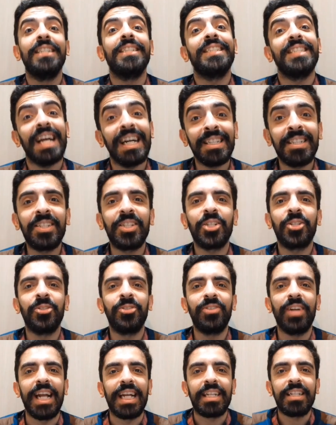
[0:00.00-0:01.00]
That's
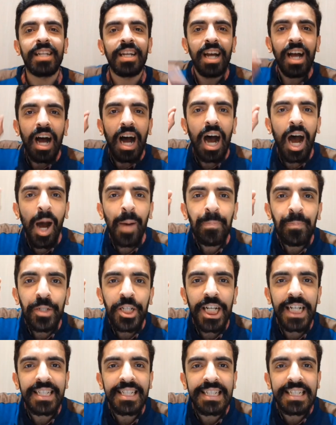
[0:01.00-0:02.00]
great.
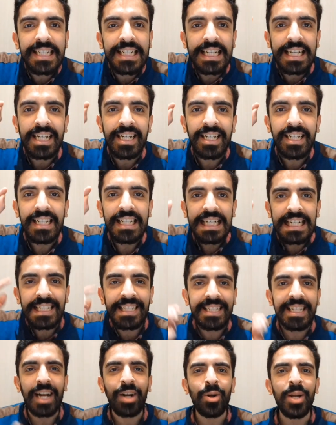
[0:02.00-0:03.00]
Option C
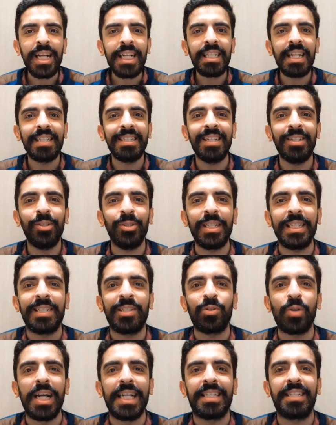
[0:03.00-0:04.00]
is the correct answer to this
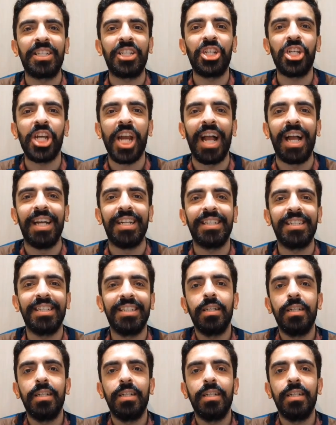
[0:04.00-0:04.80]
question.